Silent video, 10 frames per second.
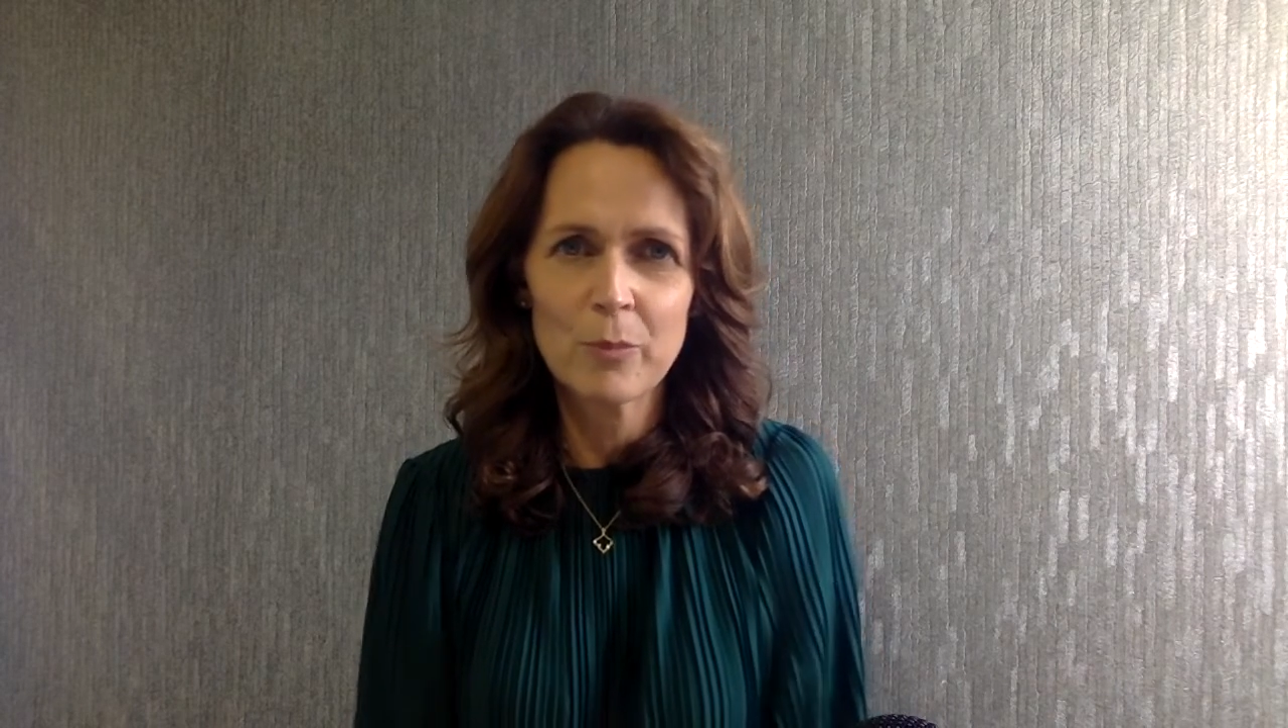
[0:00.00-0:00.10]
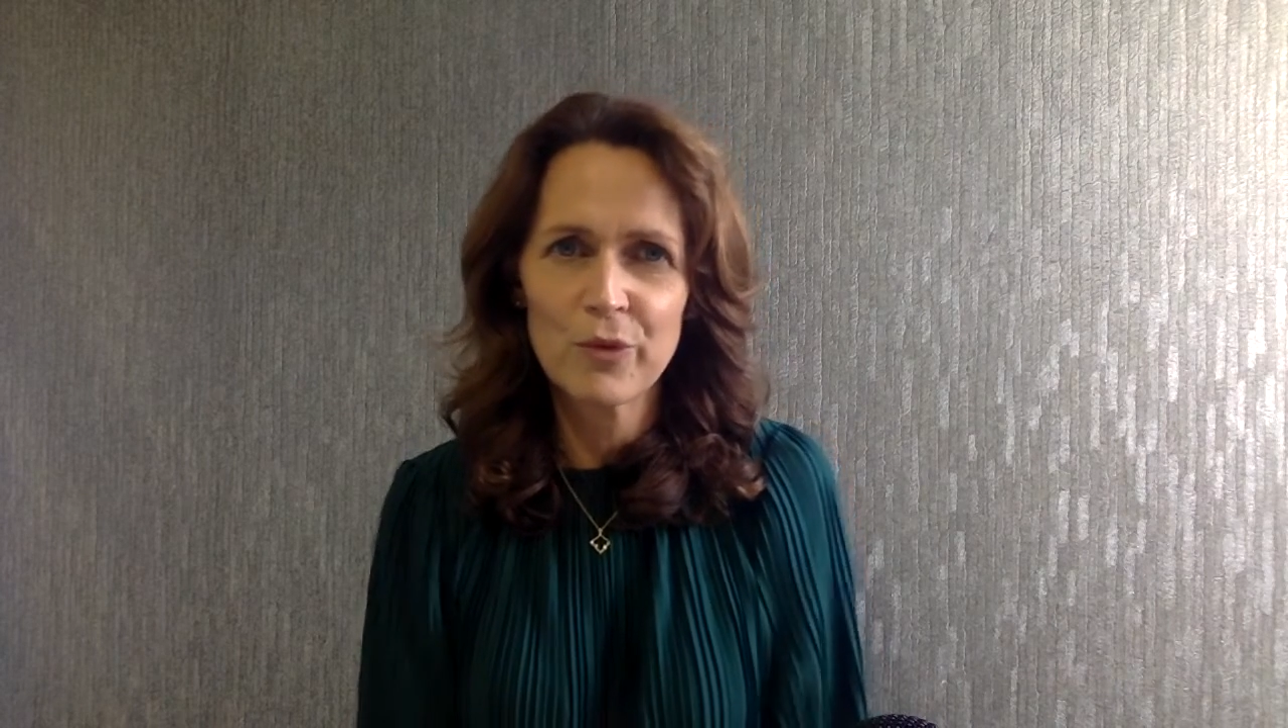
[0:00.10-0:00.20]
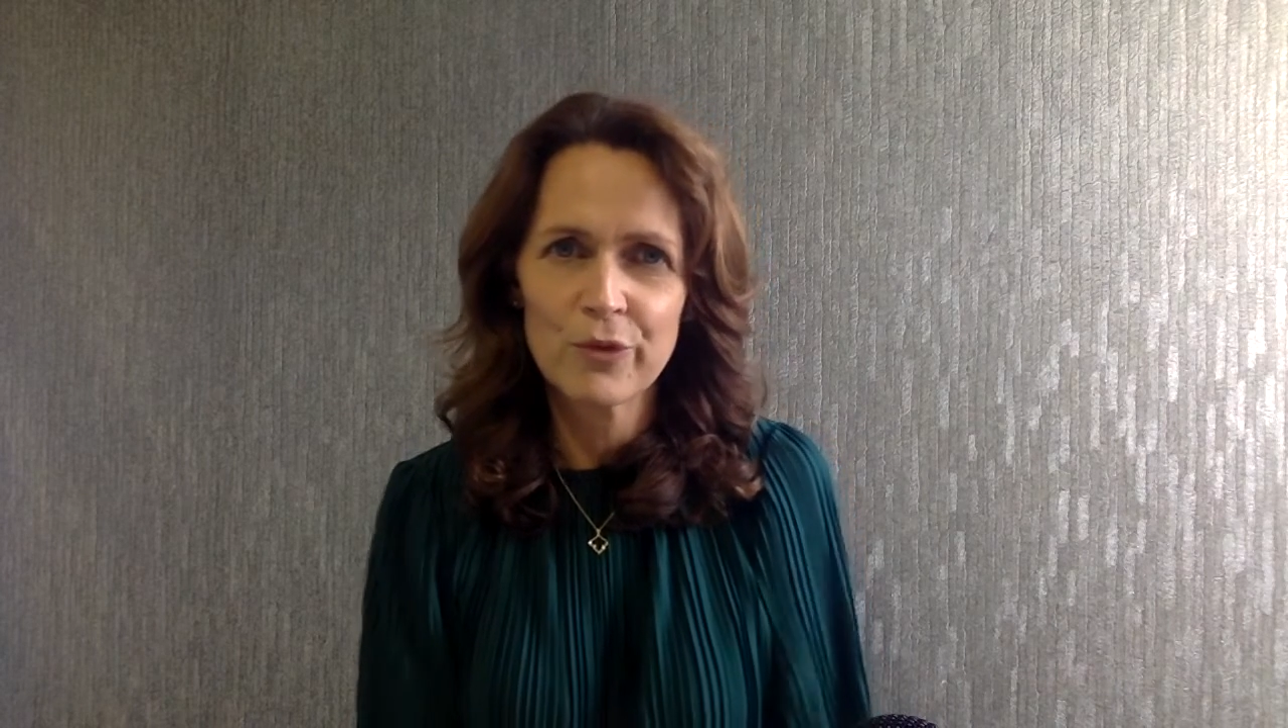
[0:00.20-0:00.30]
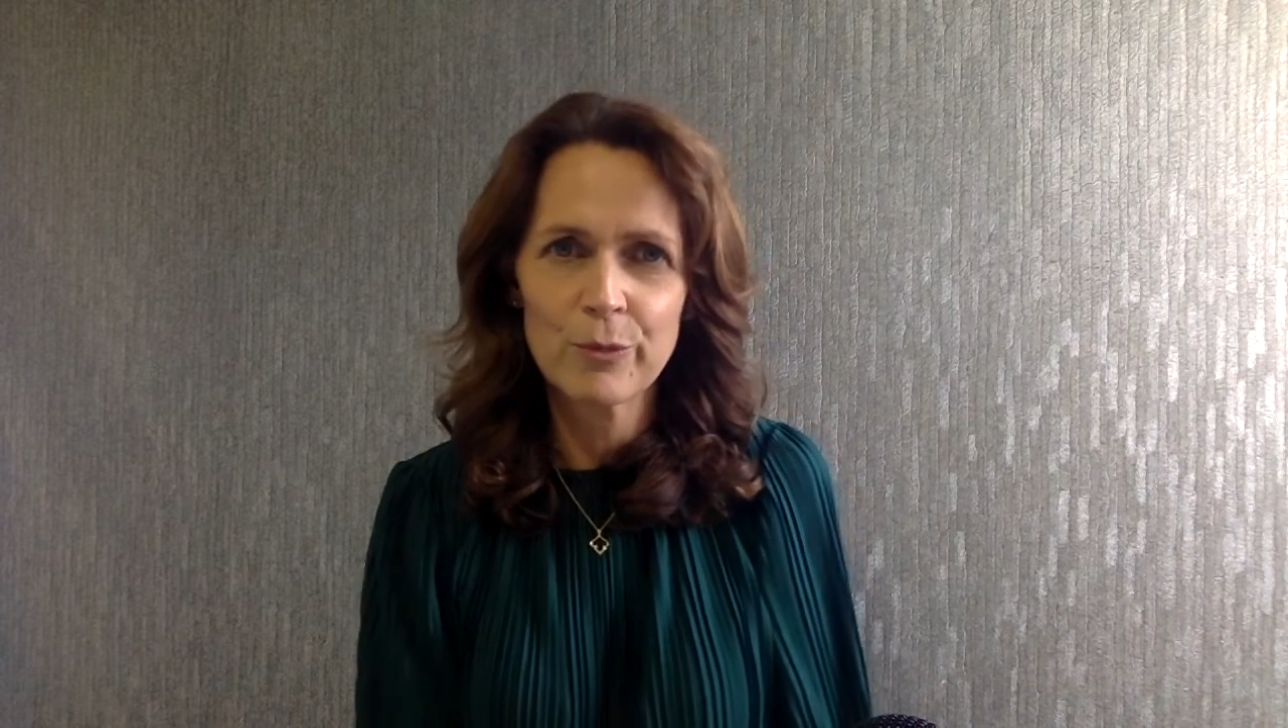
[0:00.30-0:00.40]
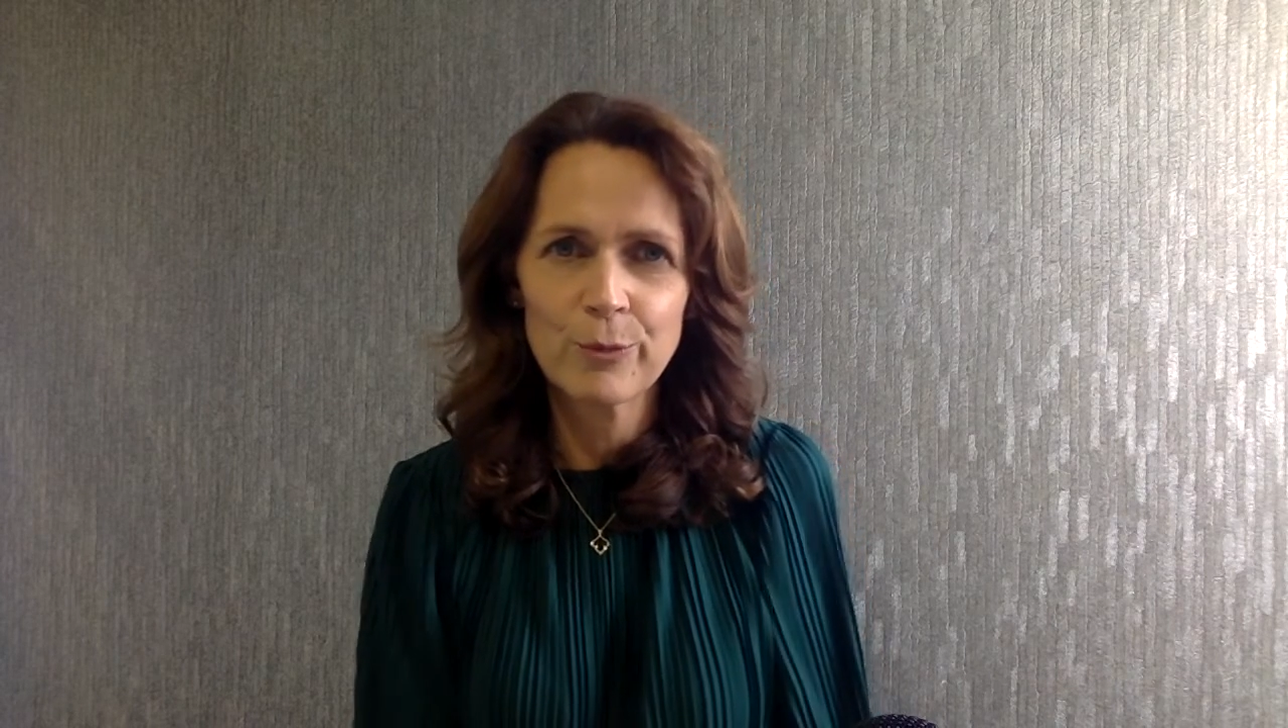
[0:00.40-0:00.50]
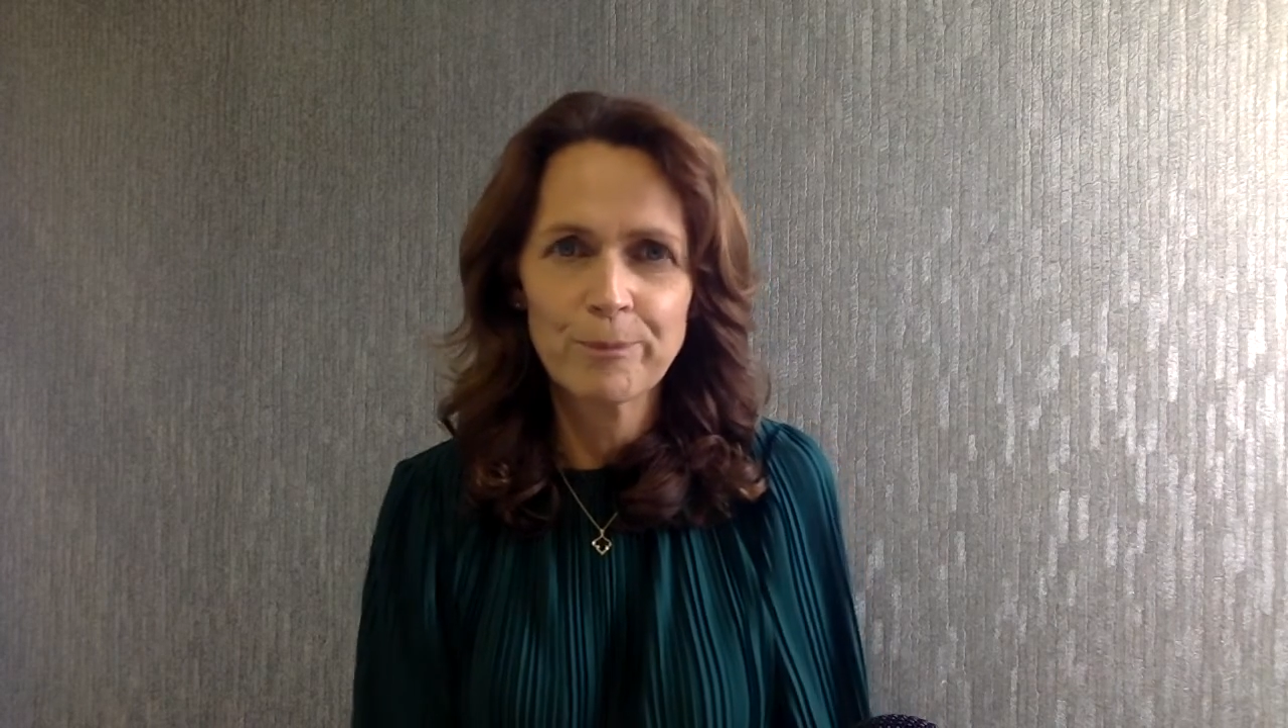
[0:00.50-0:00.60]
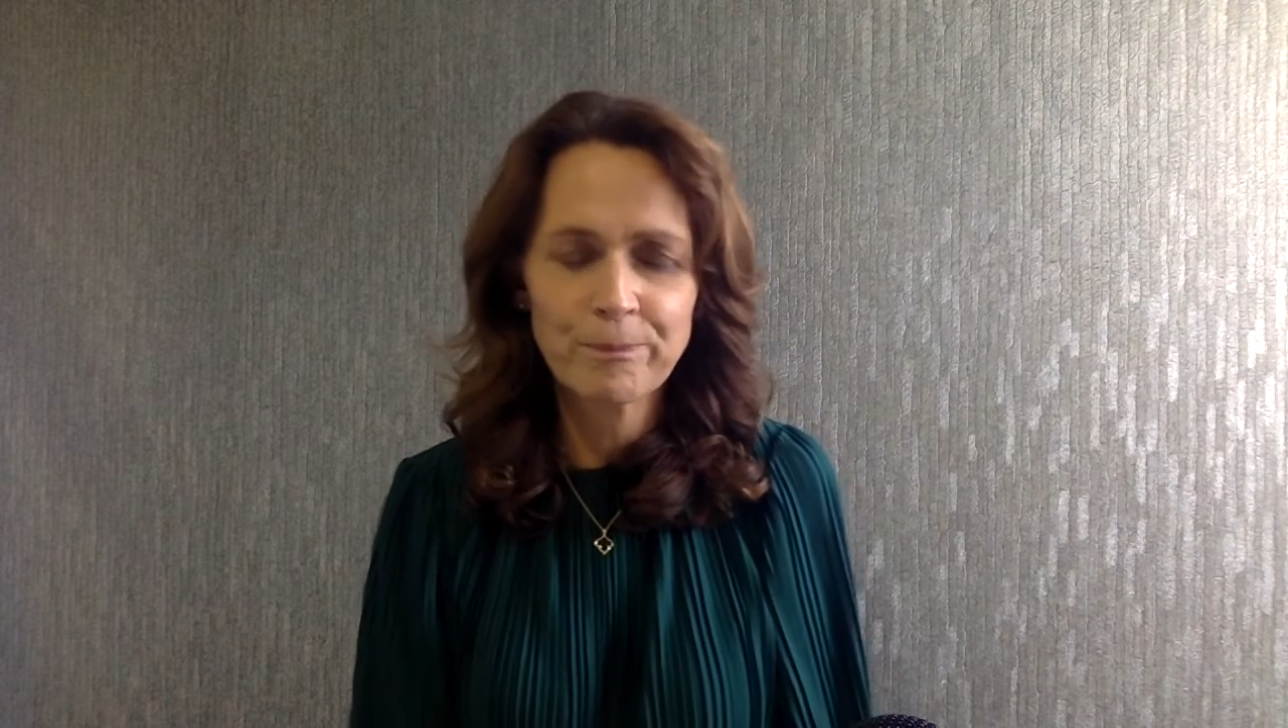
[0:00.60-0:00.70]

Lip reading: possible.